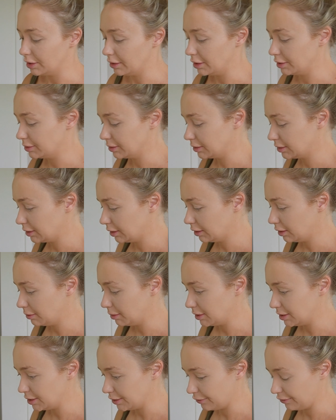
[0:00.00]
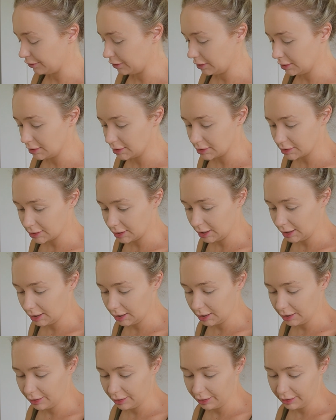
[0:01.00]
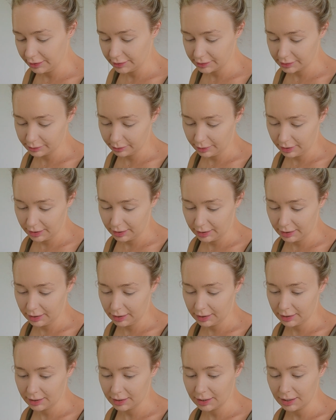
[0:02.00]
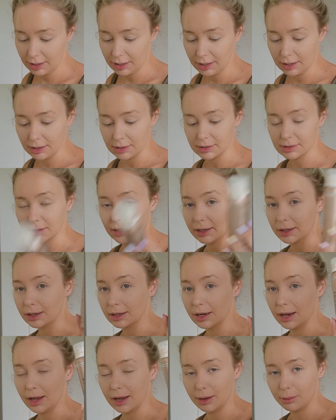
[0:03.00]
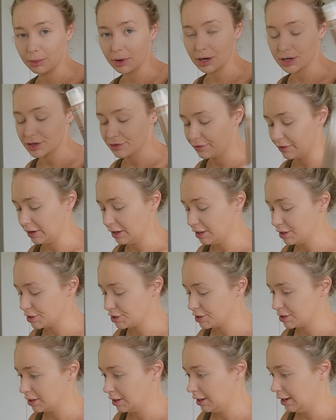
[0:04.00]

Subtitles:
this one's a little bit different. This one is like an airbrush finish.